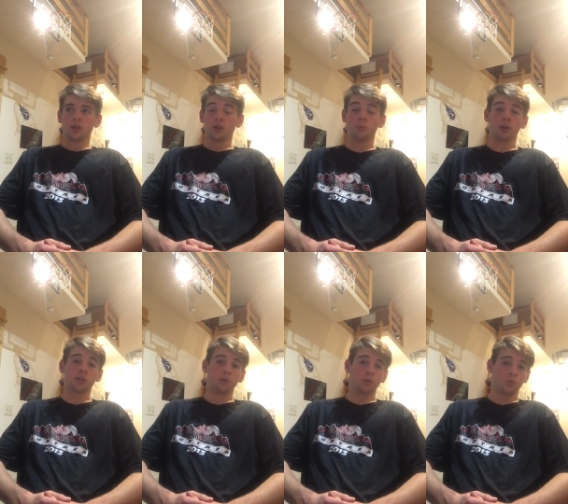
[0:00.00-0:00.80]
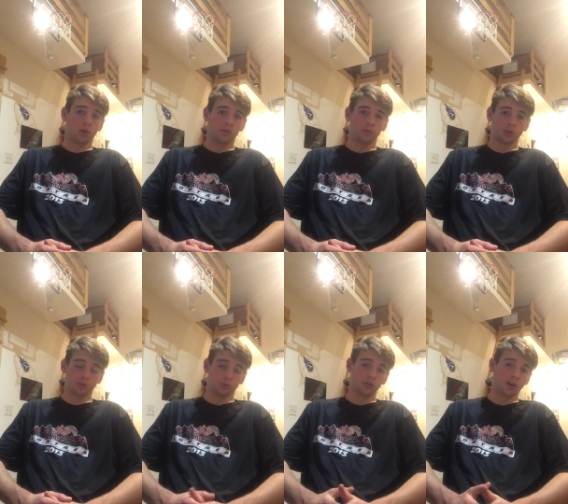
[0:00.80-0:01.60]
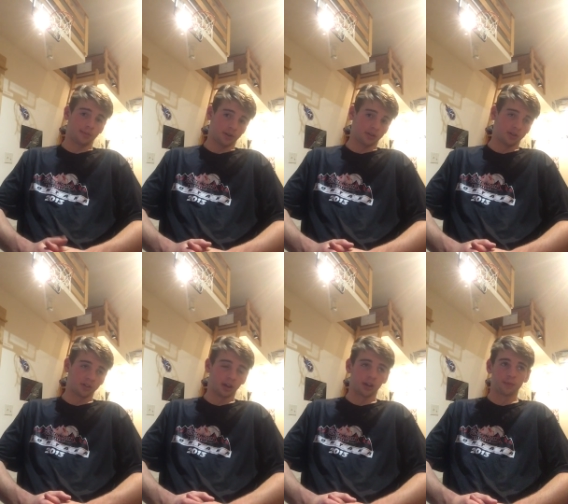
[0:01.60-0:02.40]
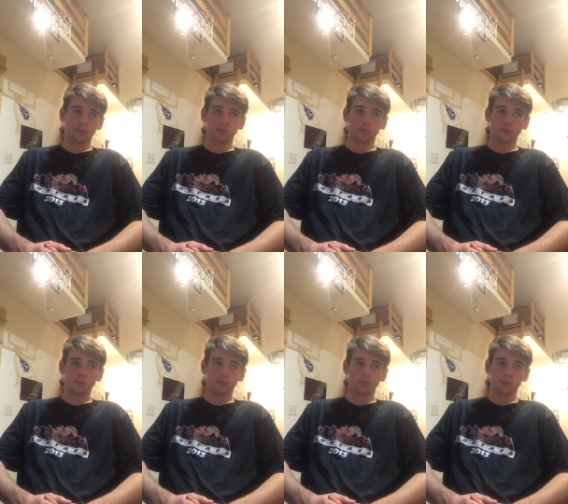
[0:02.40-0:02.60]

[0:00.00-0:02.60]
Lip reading: They bring in Luke Walton, which we'll talk about in a second.